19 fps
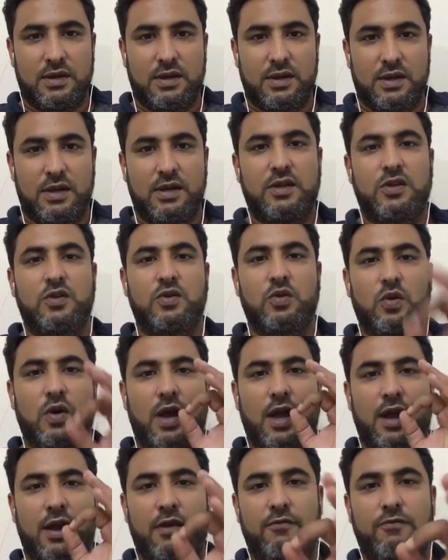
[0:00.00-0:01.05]
You
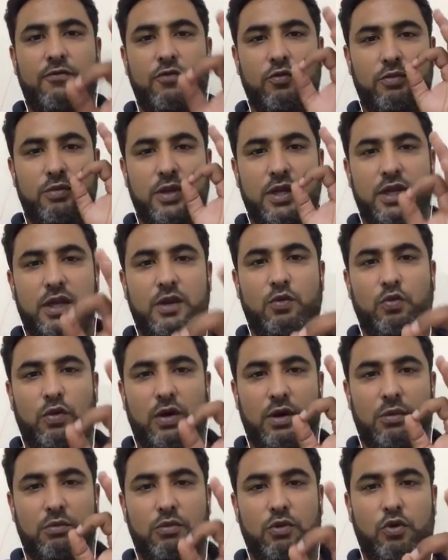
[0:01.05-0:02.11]
have to be in
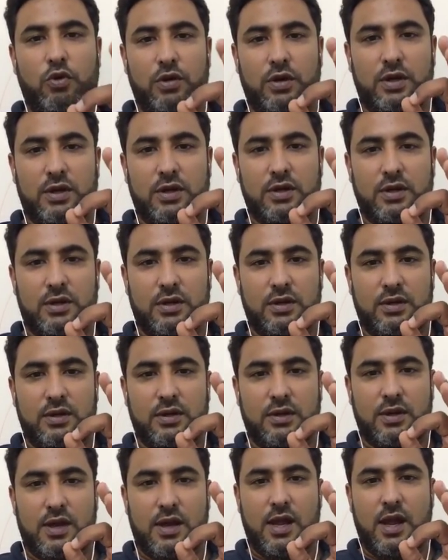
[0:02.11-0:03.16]
one boat.
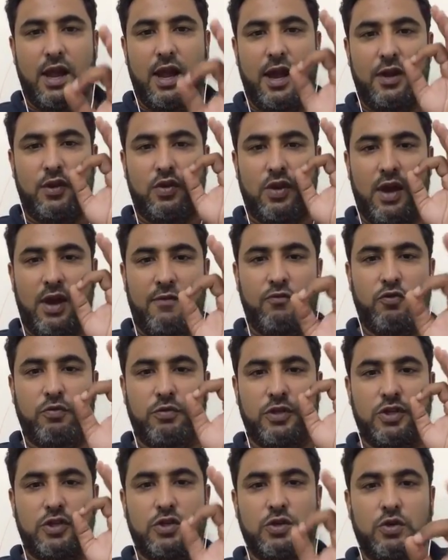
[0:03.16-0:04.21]
And you have to be
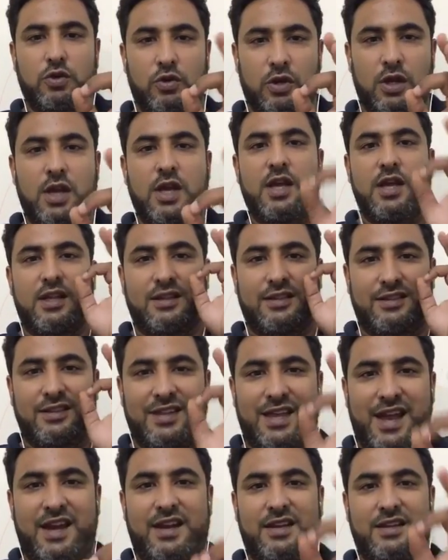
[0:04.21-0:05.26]
sure
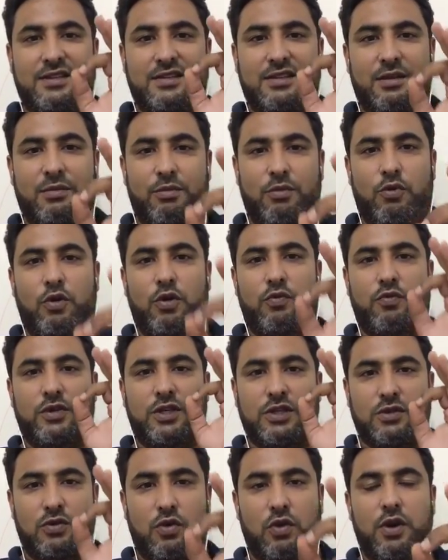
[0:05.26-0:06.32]
that is the boat which is
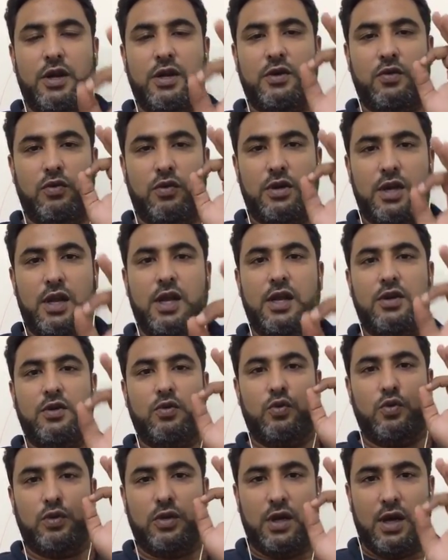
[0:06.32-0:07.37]
going to take you
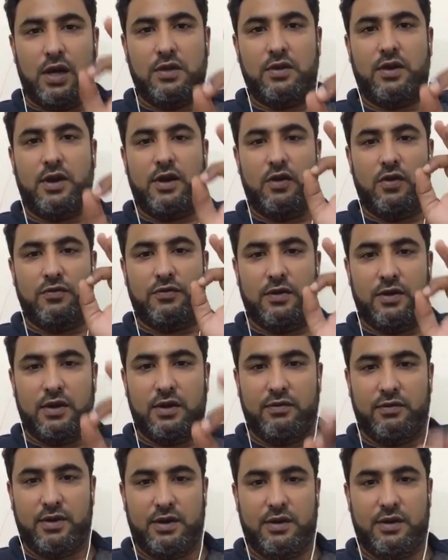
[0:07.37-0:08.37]
to the other end of the river.